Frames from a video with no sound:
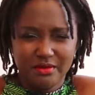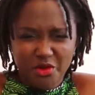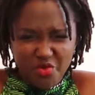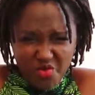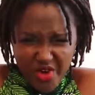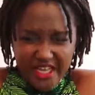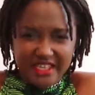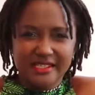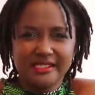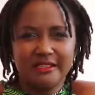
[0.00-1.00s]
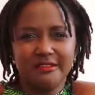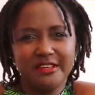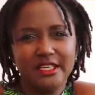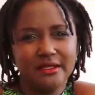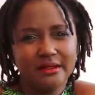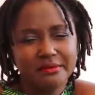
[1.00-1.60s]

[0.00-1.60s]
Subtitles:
rein herself in.